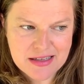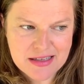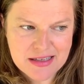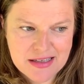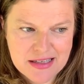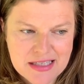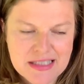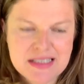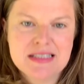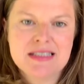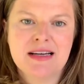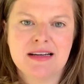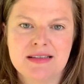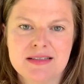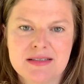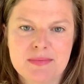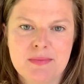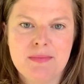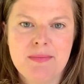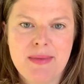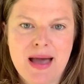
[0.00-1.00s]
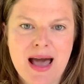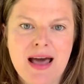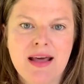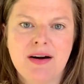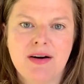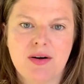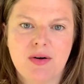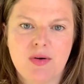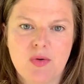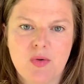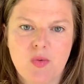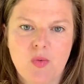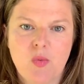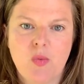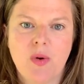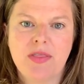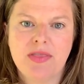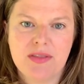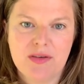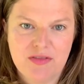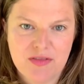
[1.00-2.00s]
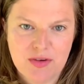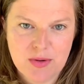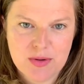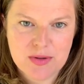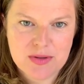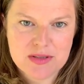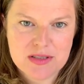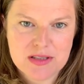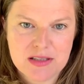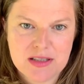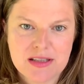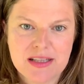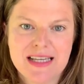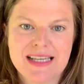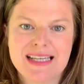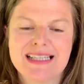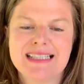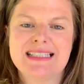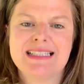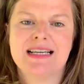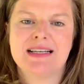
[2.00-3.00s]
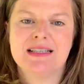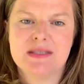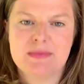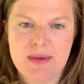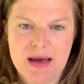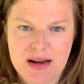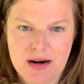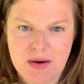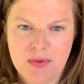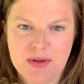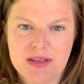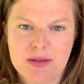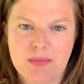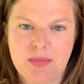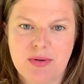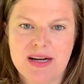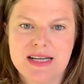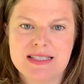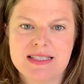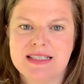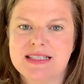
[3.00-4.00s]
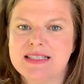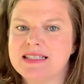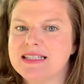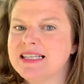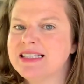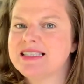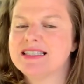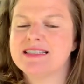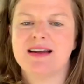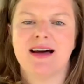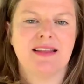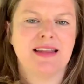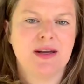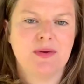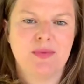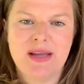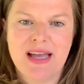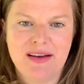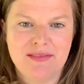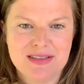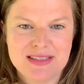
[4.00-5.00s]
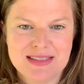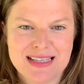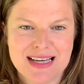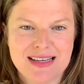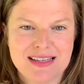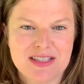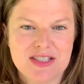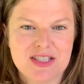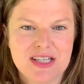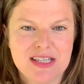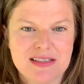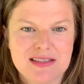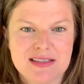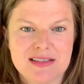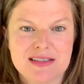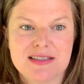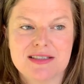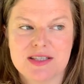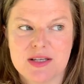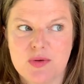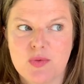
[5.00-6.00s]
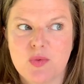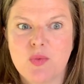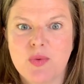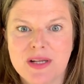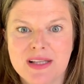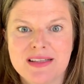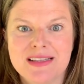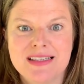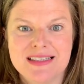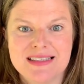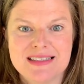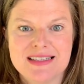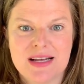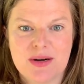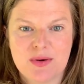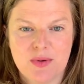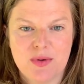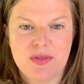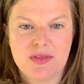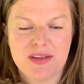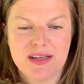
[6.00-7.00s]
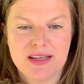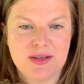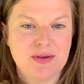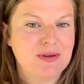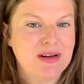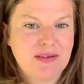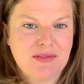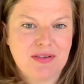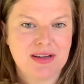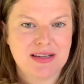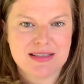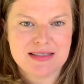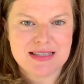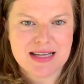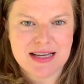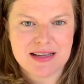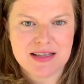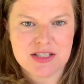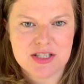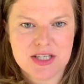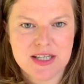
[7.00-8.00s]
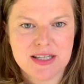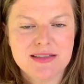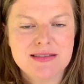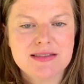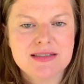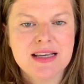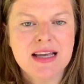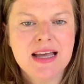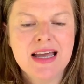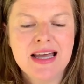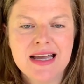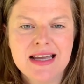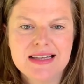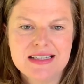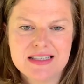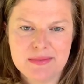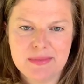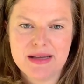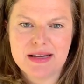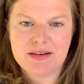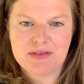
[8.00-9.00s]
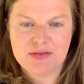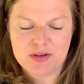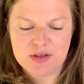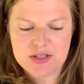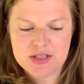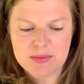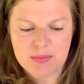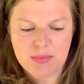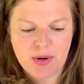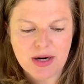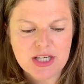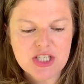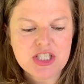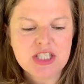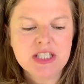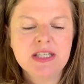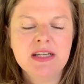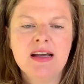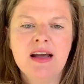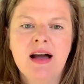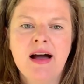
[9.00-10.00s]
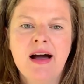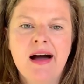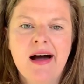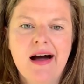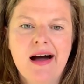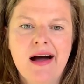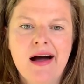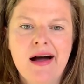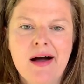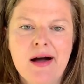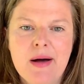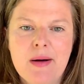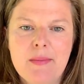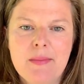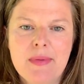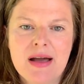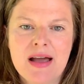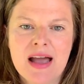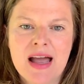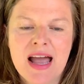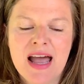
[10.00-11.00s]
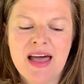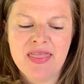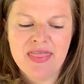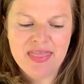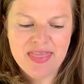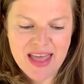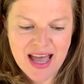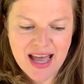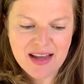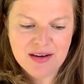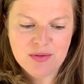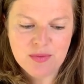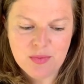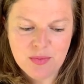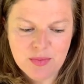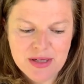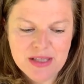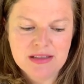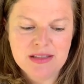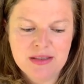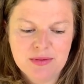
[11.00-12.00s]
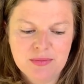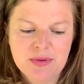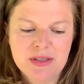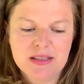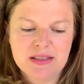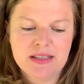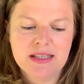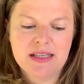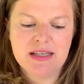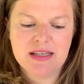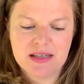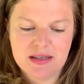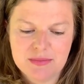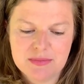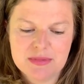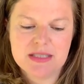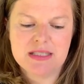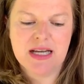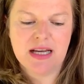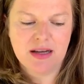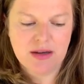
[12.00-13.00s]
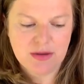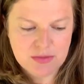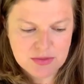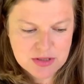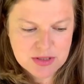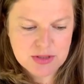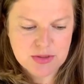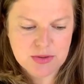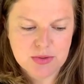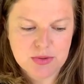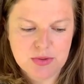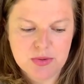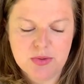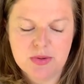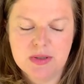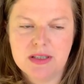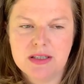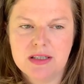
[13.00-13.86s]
it does matter what the photos look like. It does matter what the price is. It's not like we have a second chance at this. It really is that whole thing. You never get a second chance to make a first impression. And that really, really comes down to